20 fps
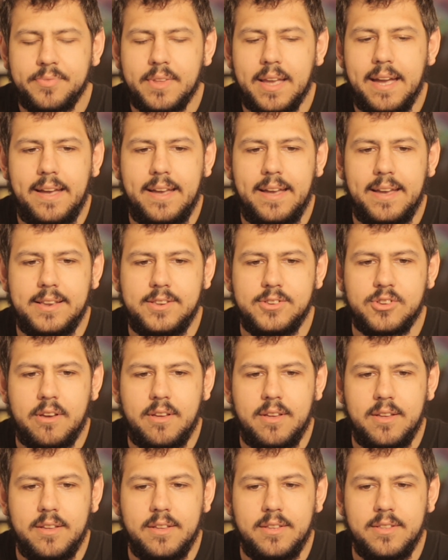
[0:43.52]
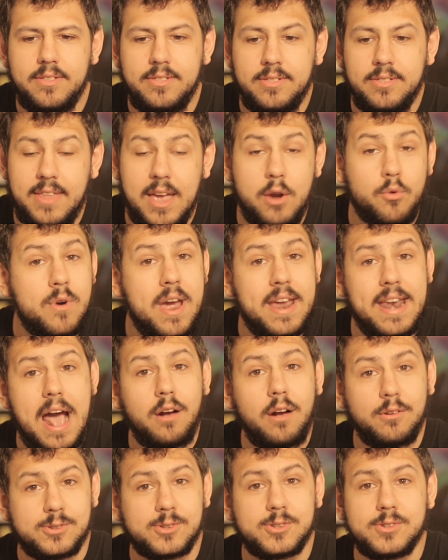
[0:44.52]
and they ran
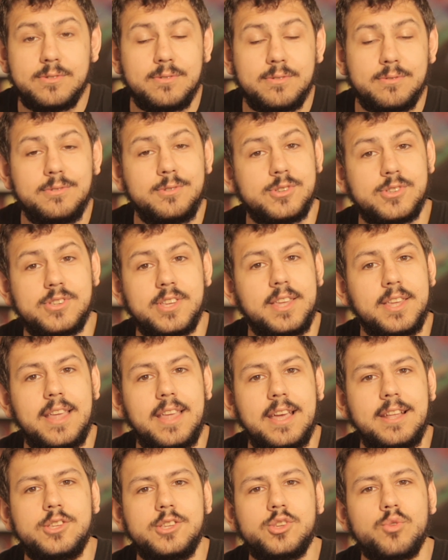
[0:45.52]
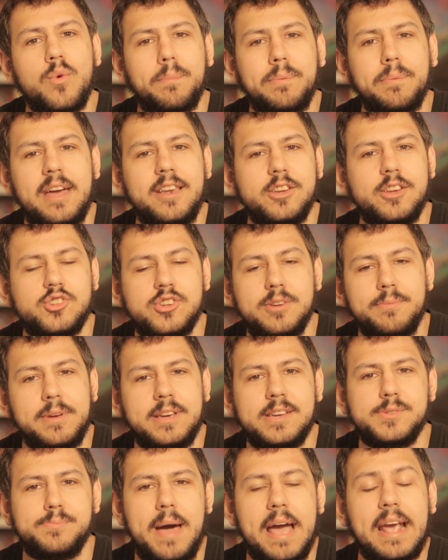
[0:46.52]
out, you see. They need to replenish it
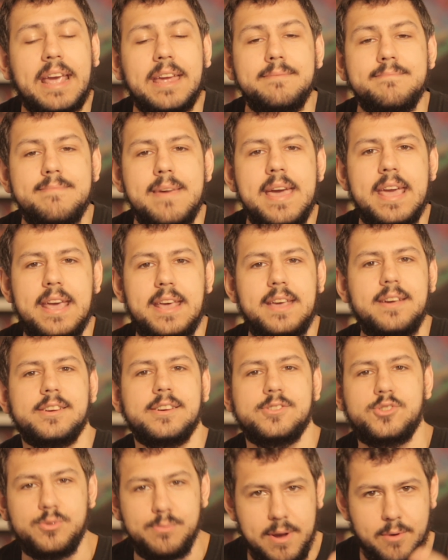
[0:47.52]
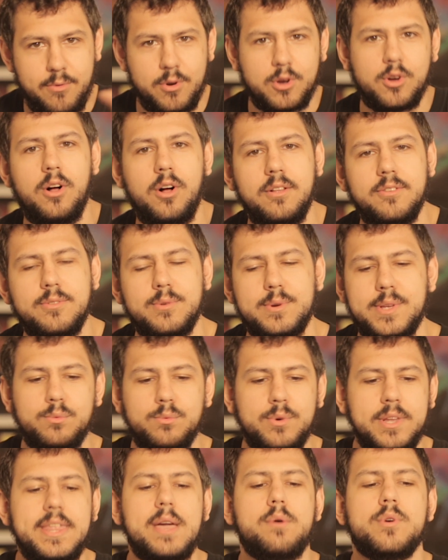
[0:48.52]
because back in May, as you may recall,
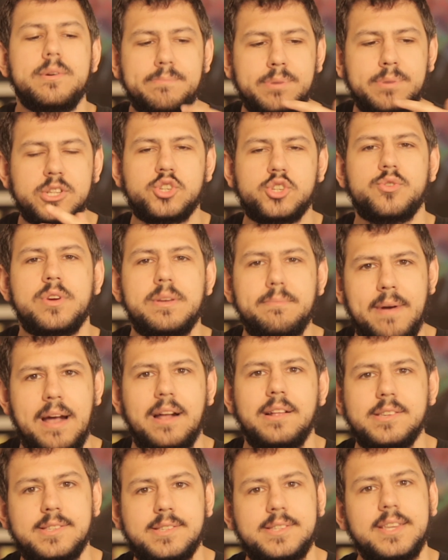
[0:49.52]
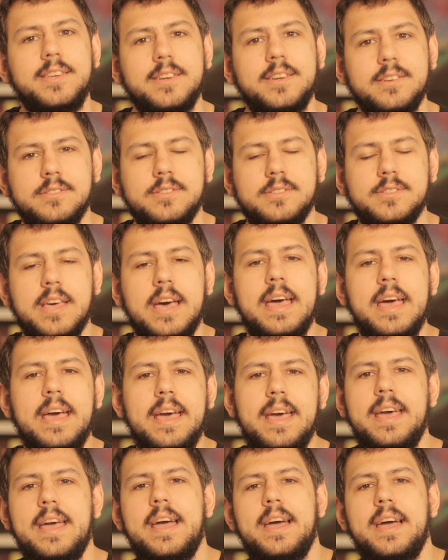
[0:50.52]
when they were butchering Palestinians,
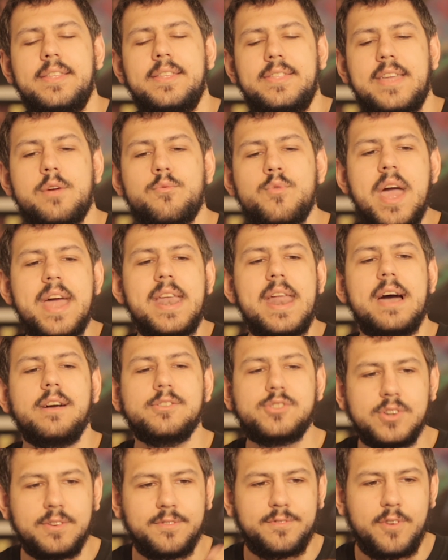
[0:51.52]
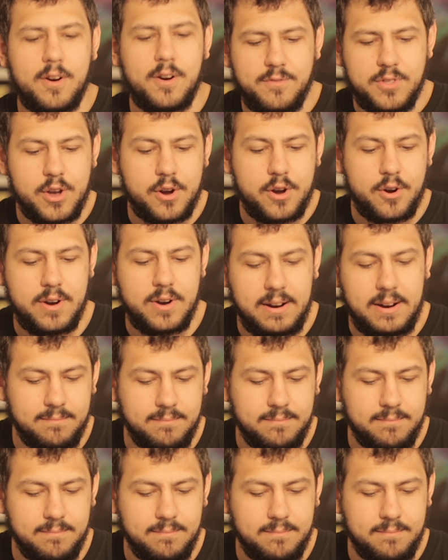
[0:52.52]
they ran out of their